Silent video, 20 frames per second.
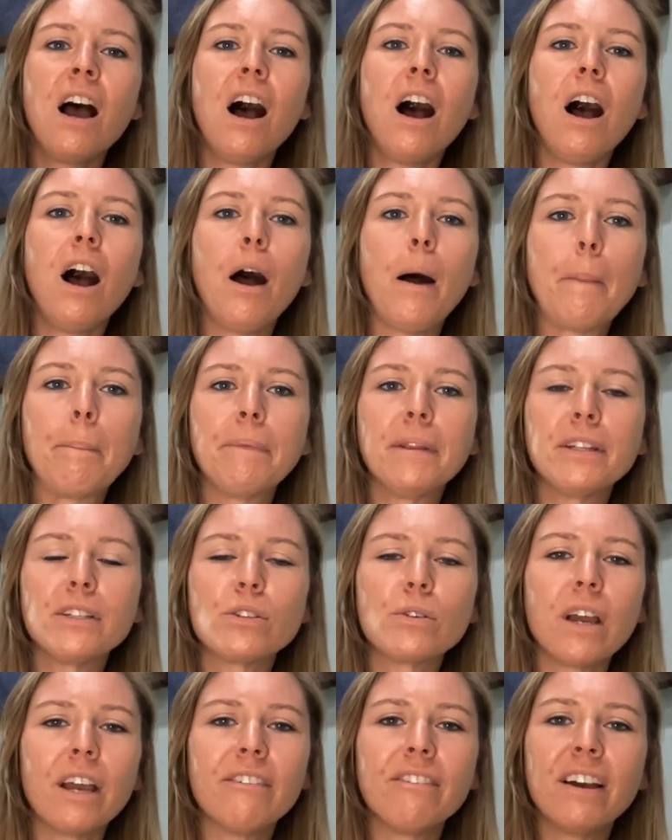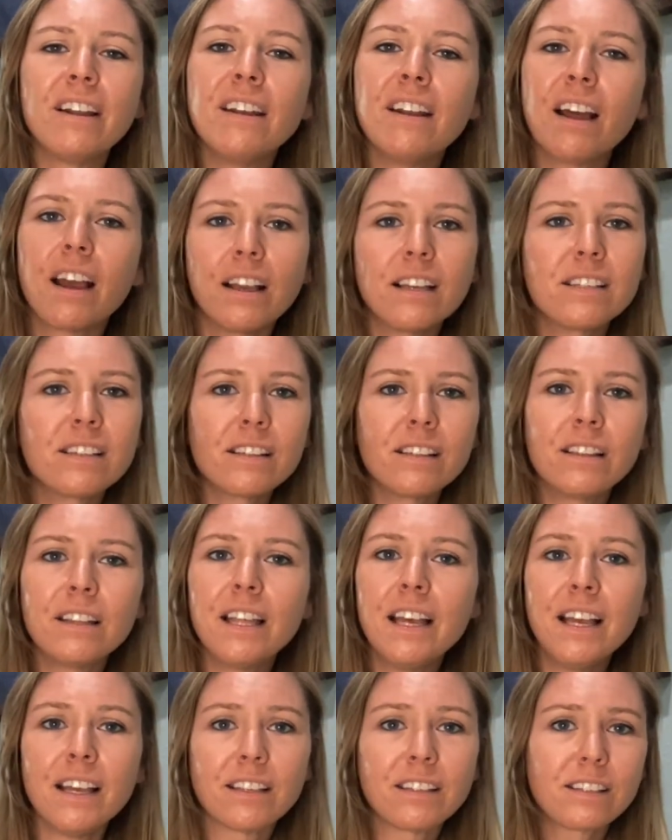And so I have a nice
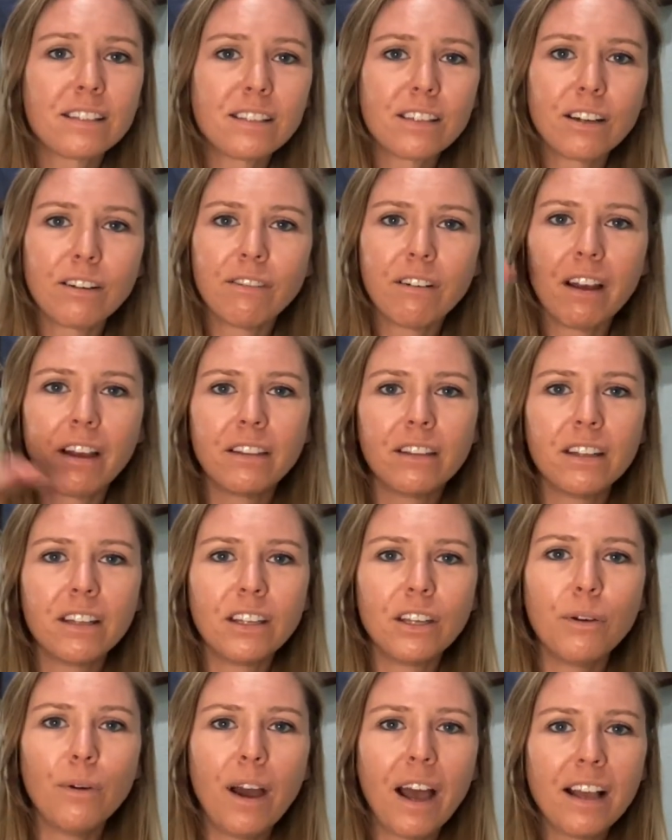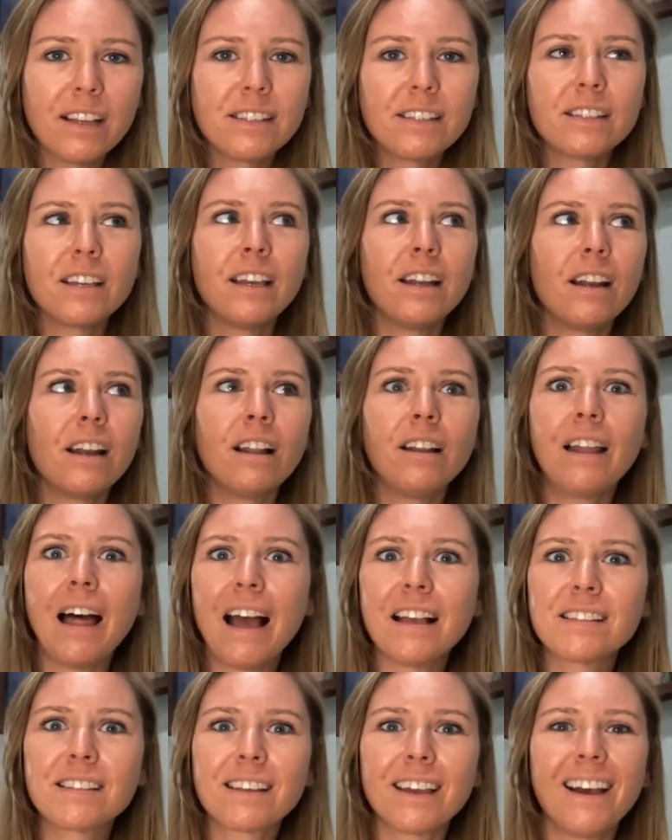list around the US and in
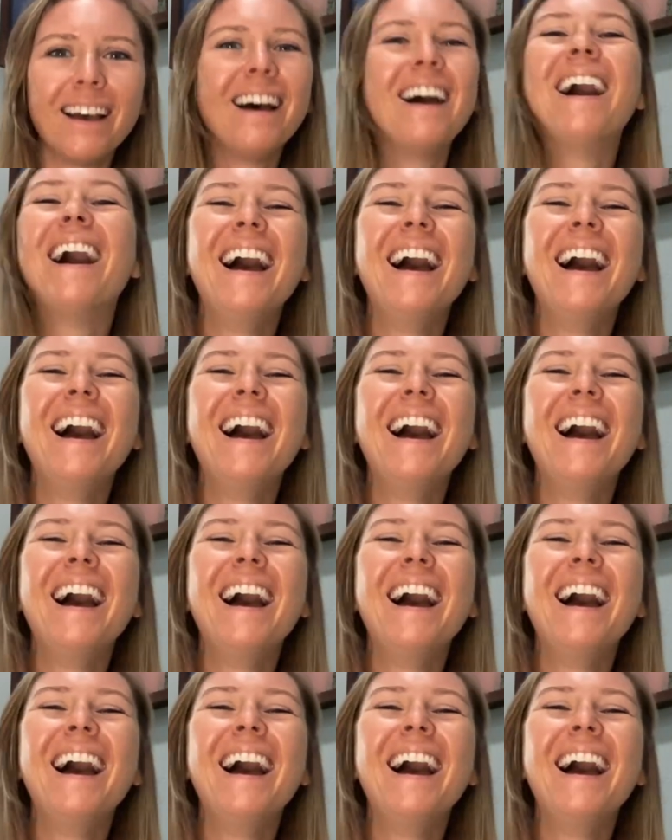Alaska